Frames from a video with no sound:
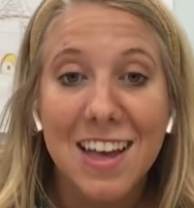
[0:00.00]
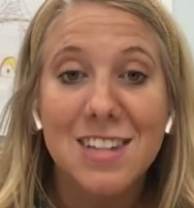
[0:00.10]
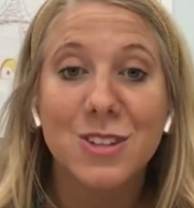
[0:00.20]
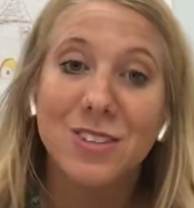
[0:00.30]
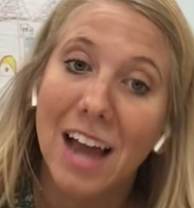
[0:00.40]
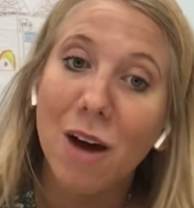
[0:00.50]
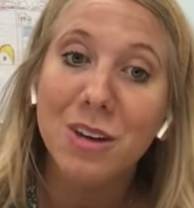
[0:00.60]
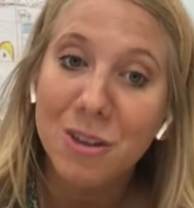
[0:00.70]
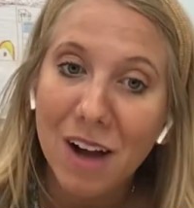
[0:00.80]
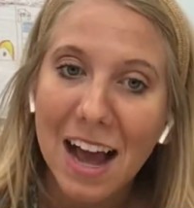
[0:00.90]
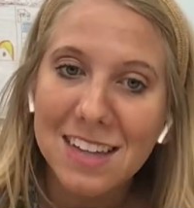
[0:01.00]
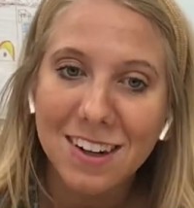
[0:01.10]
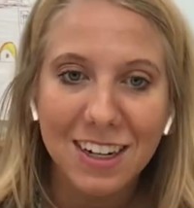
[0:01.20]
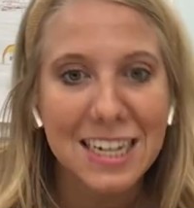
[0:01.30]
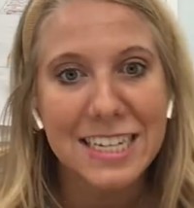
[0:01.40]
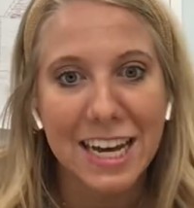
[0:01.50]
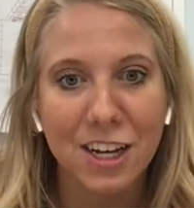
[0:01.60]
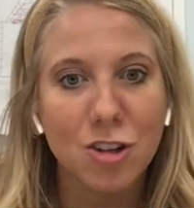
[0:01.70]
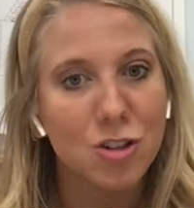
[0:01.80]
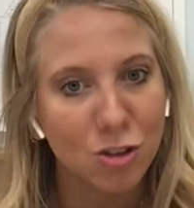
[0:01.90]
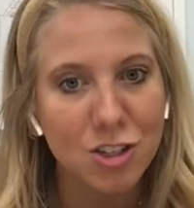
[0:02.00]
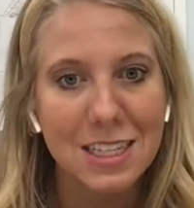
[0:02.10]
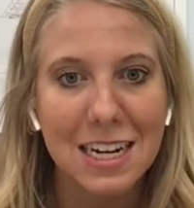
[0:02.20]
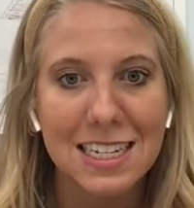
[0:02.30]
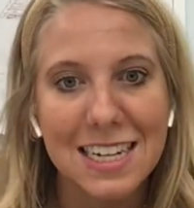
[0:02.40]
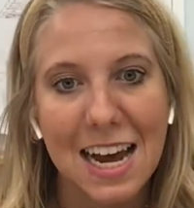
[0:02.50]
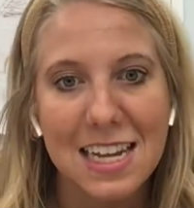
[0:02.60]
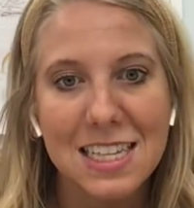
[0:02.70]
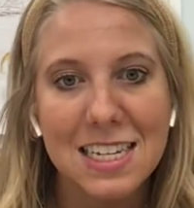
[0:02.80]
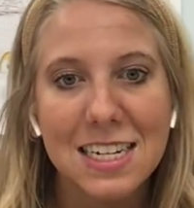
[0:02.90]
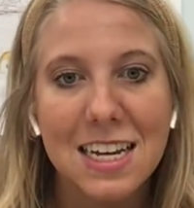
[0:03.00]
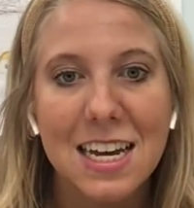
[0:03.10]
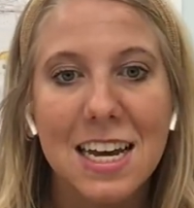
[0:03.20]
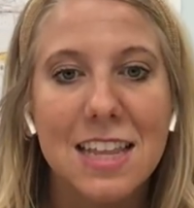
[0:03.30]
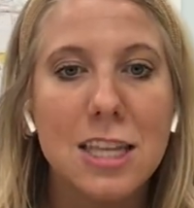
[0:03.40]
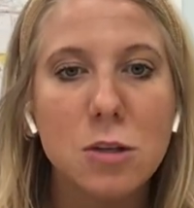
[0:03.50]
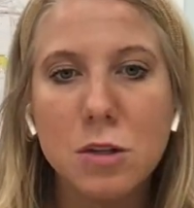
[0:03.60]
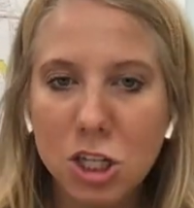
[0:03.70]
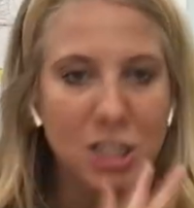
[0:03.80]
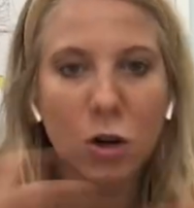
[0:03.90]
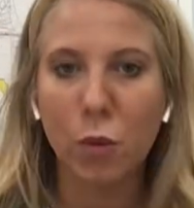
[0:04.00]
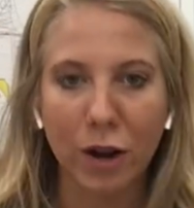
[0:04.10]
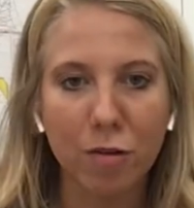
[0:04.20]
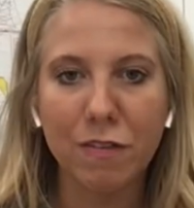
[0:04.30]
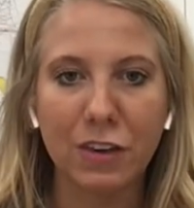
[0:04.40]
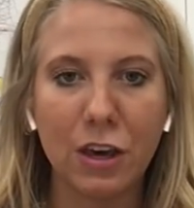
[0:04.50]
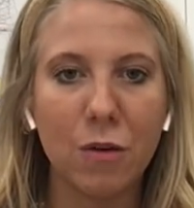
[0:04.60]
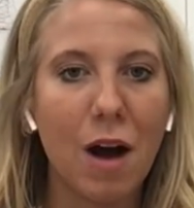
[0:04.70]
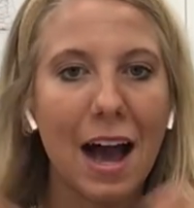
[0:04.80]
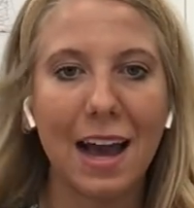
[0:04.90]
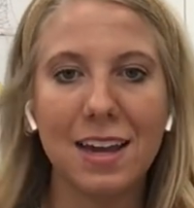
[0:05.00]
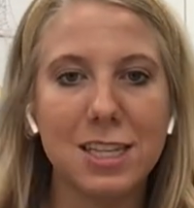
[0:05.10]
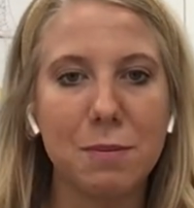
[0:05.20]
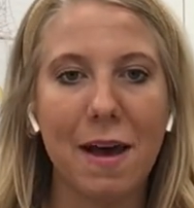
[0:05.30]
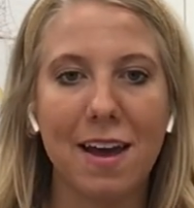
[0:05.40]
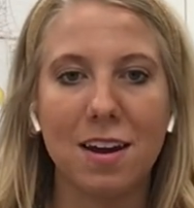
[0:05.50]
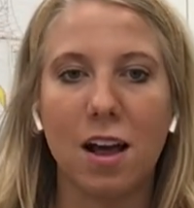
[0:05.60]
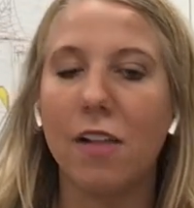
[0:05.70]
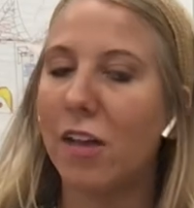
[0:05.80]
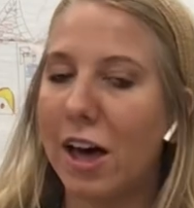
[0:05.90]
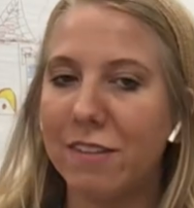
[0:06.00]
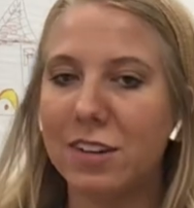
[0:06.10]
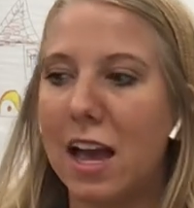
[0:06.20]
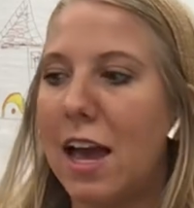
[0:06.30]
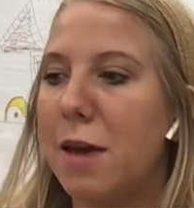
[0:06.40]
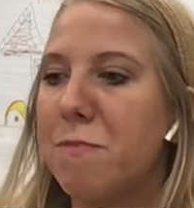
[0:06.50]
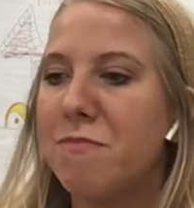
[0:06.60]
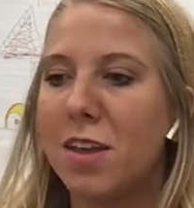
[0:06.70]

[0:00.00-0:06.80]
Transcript: So now you guys are gonna take your social studies test. This was just a quick review. I spent a lot of time